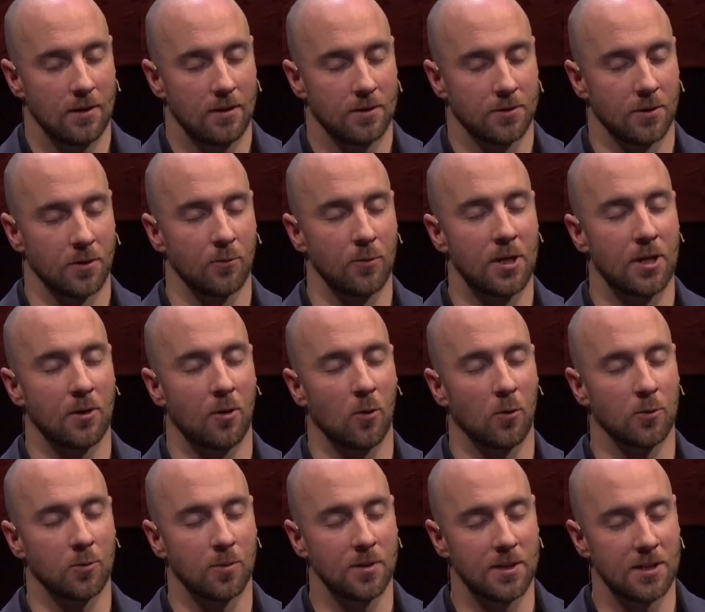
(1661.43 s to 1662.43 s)
so that we can
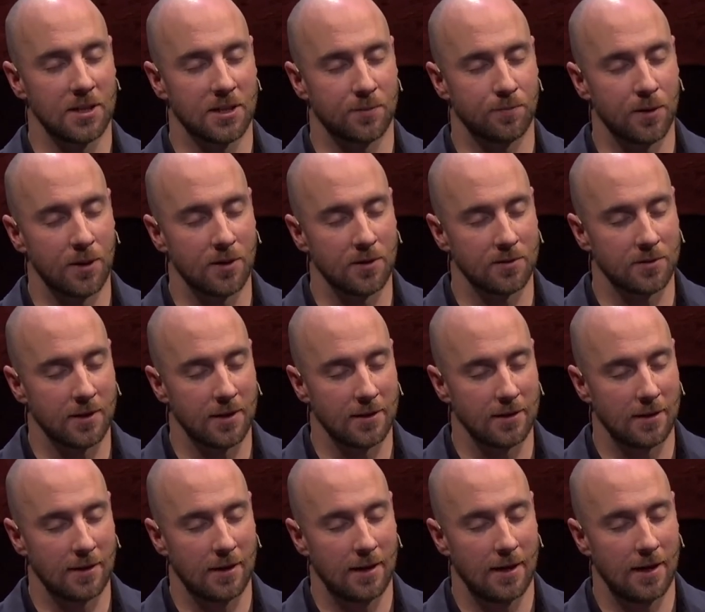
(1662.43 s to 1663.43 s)
ultimately experience that
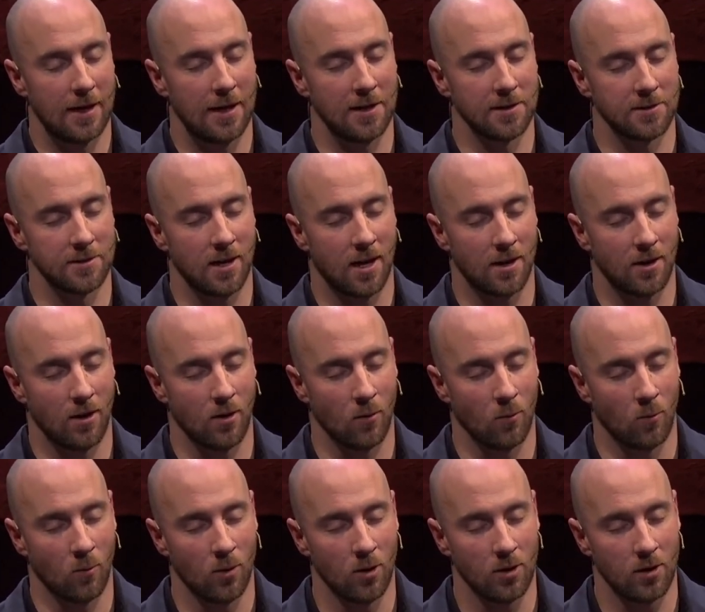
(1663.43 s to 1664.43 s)
it is not our
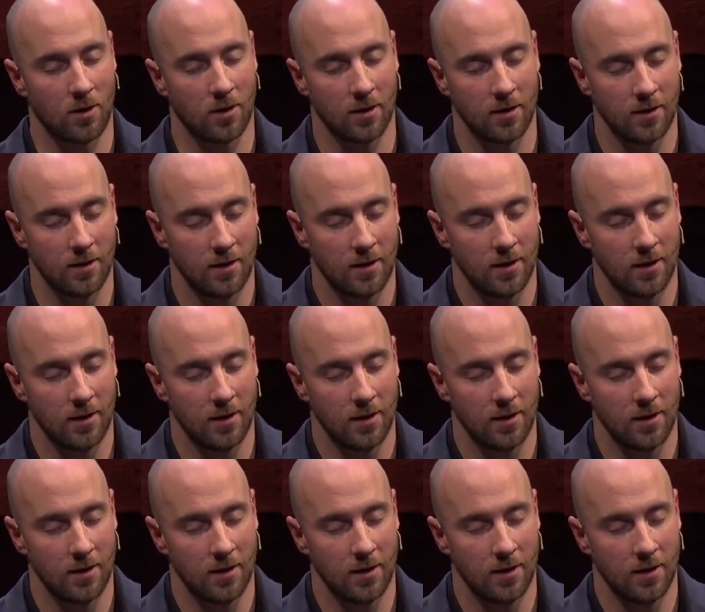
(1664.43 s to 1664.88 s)
work